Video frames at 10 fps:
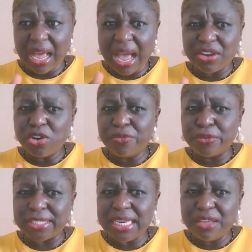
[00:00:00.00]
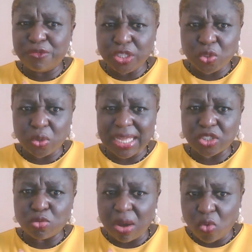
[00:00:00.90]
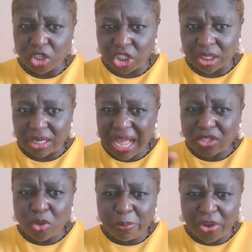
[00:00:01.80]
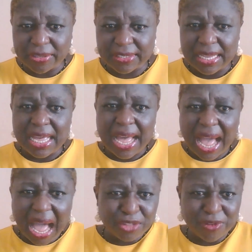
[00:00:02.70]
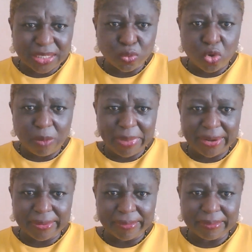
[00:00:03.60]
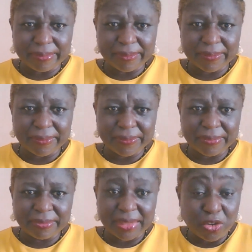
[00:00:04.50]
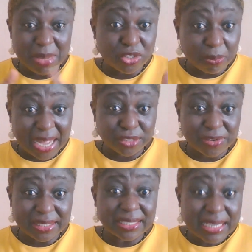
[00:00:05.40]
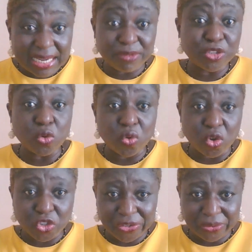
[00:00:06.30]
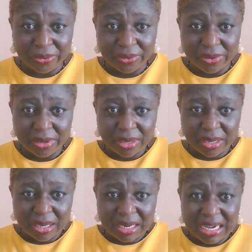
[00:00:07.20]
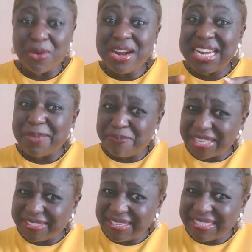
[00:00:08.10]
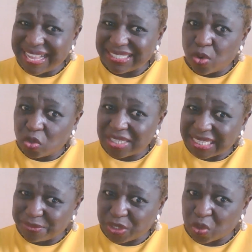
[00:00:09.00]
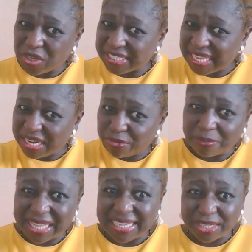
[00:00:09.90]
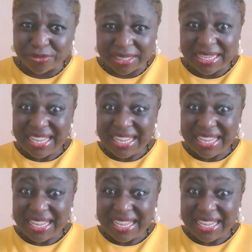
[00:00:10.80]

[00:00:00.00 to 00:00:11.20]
I don't know if you've seen a video that you are watching. At some point, adverts will come in. They'll make some adverts, then the video will continue. Now, the person that owns that video is earning from that advert.